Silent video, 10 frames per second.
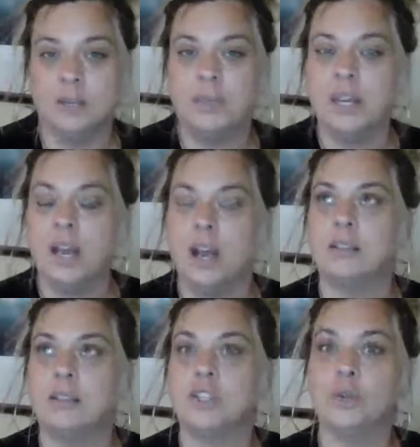
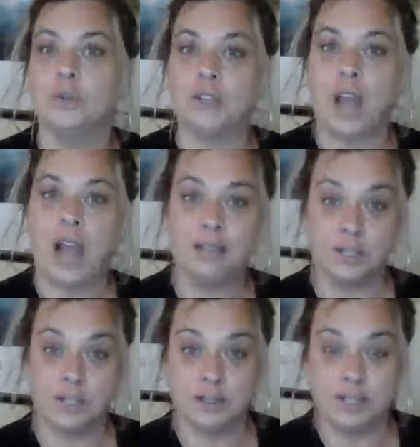because you've gotten
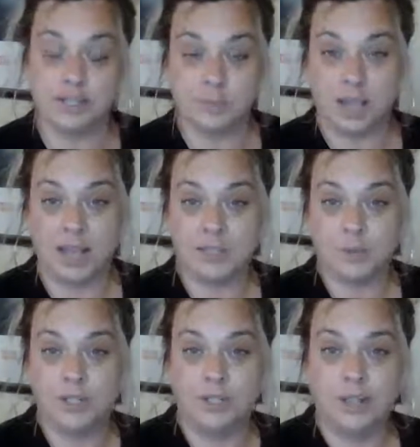to this place
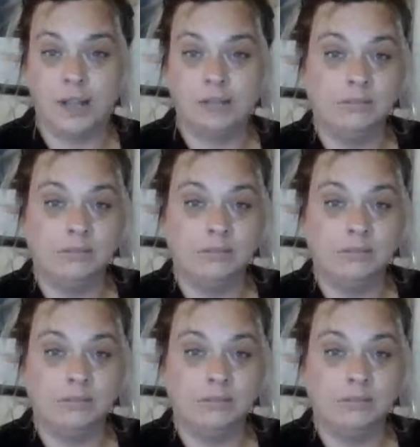where you're like,